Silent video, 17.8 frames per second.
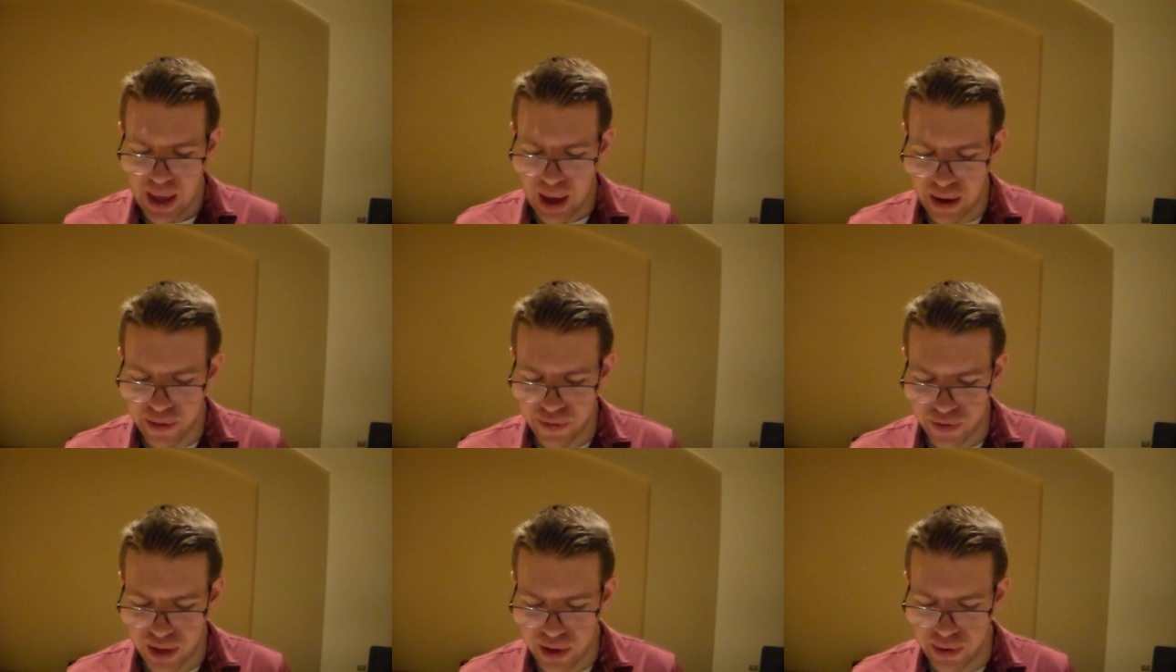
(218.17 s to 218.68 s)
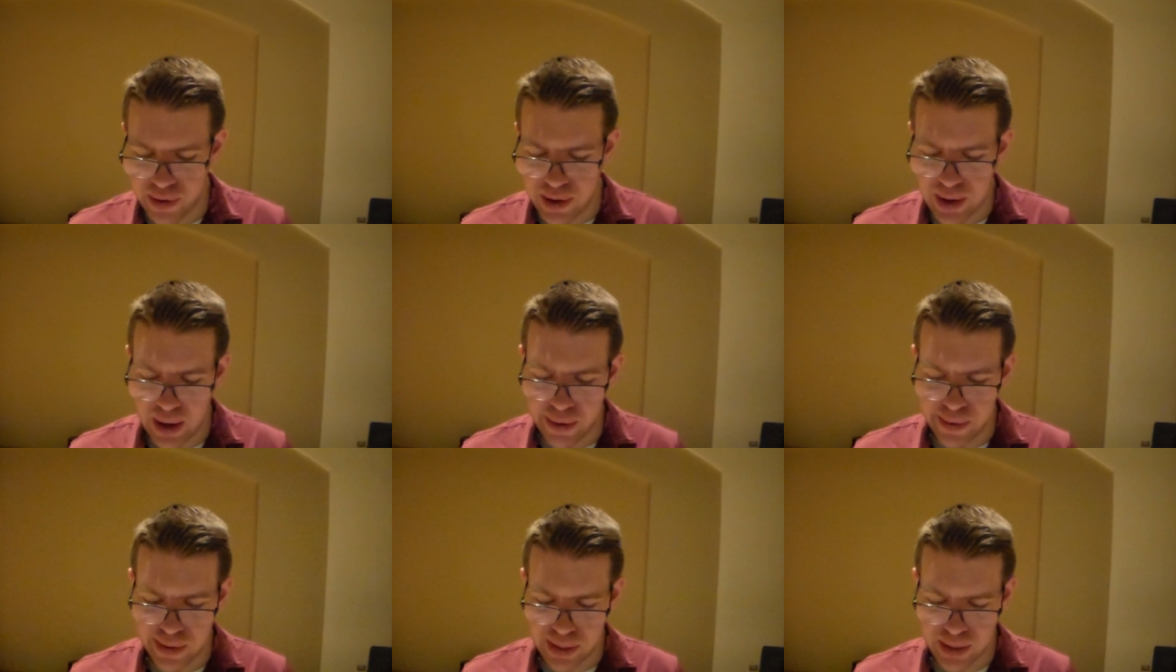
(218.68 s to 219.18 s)
out of
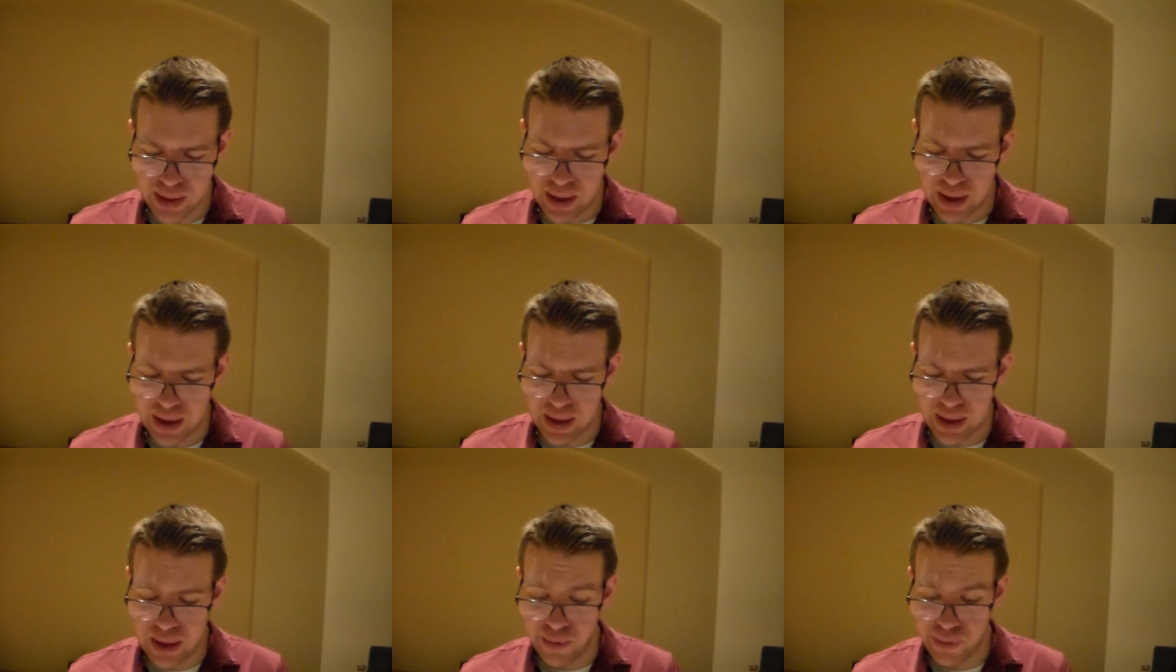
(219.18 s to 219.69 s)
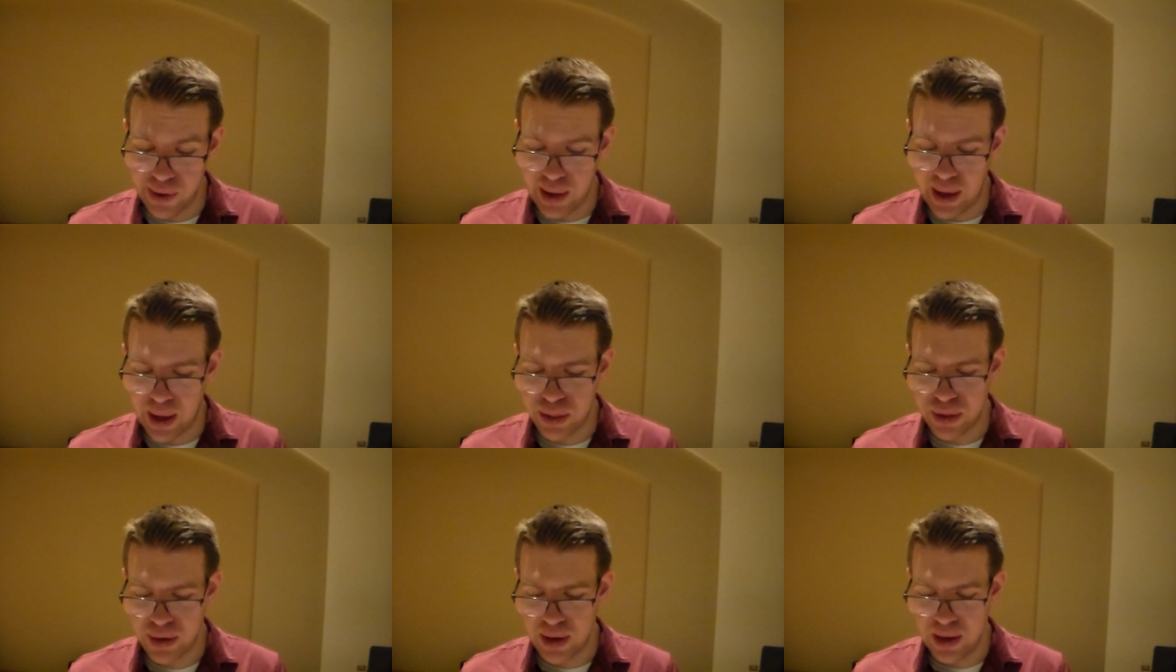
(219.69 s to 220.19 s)

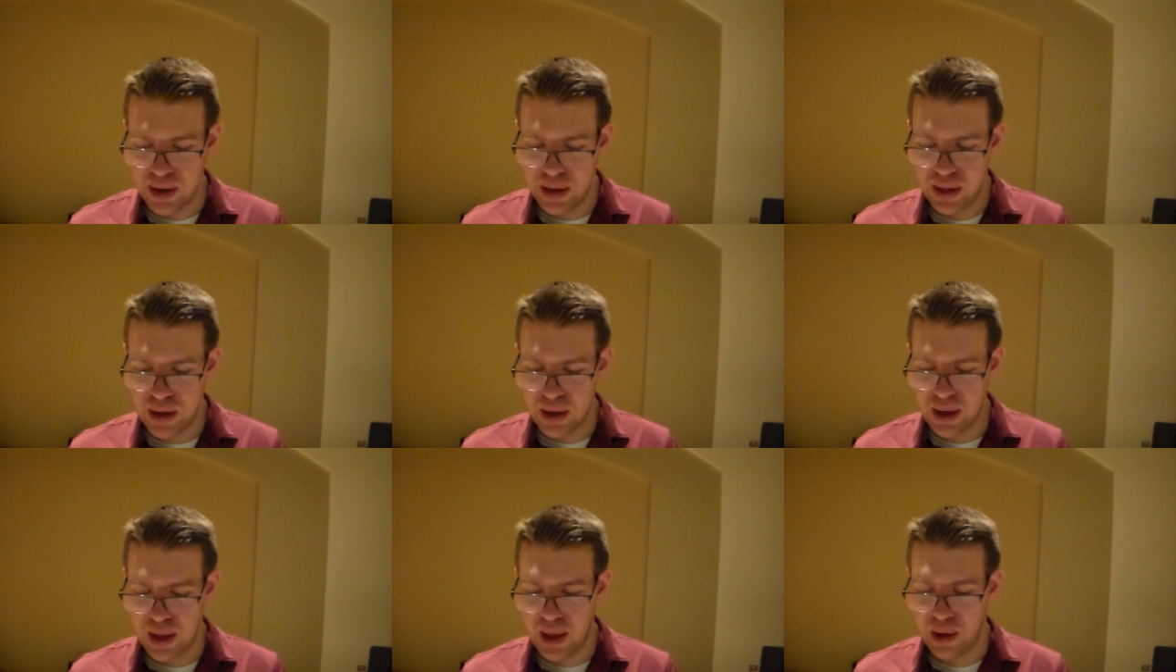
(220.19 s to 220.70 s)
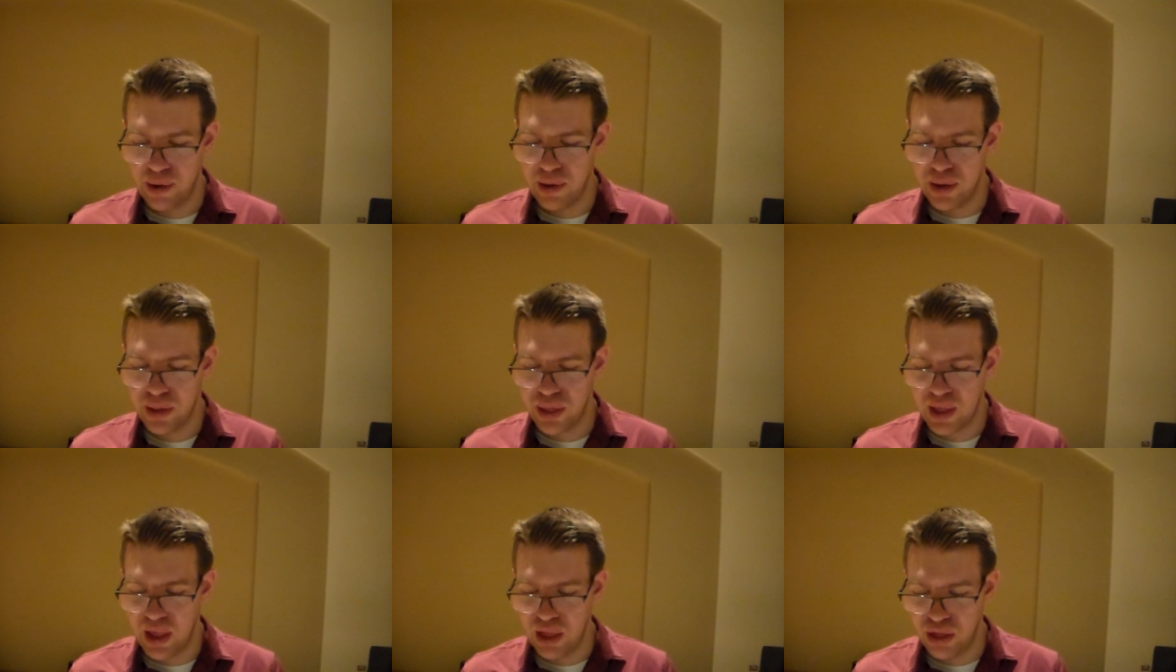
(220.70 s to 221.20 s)
curiosity to hear
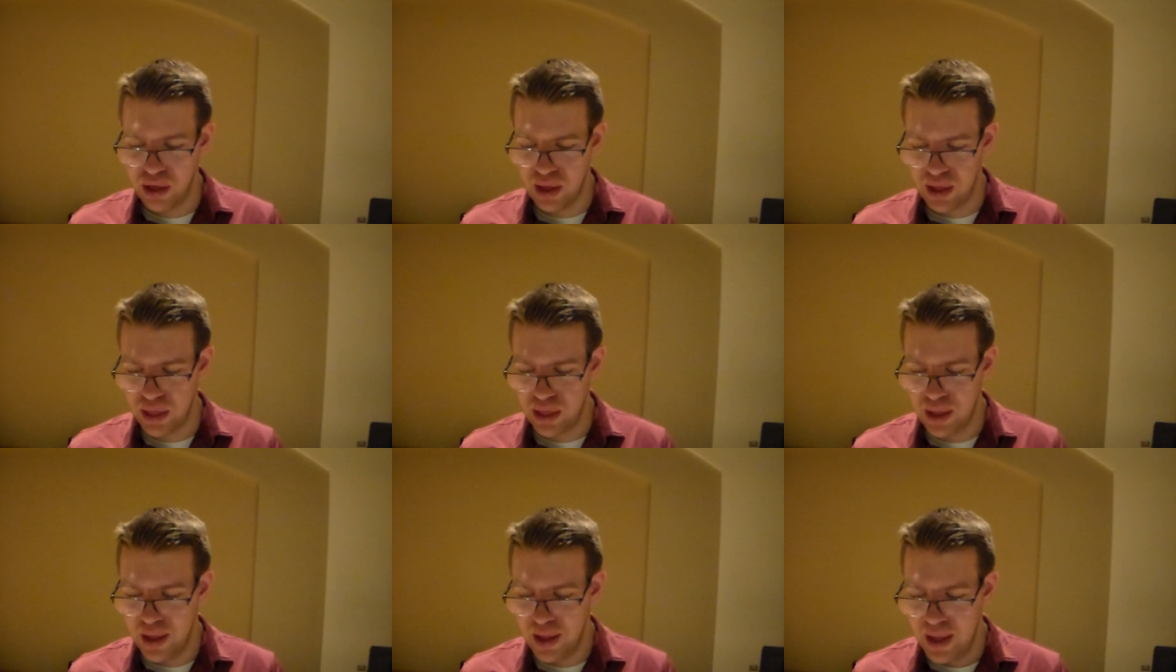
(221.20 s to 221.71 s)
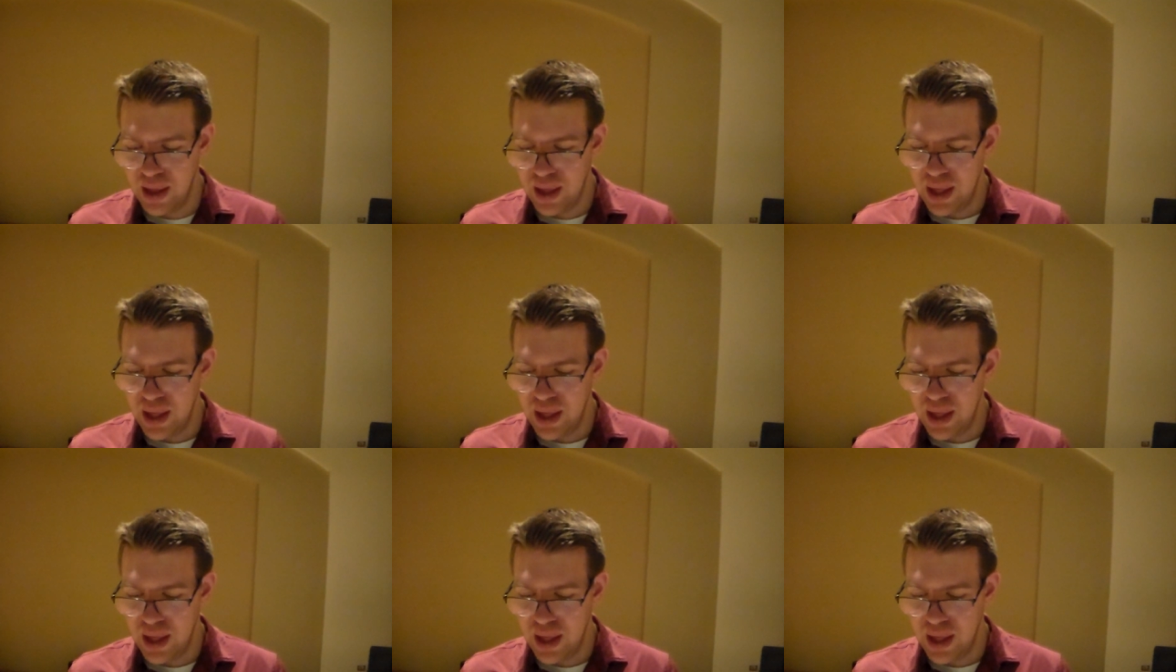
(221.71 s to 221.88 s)
his teachings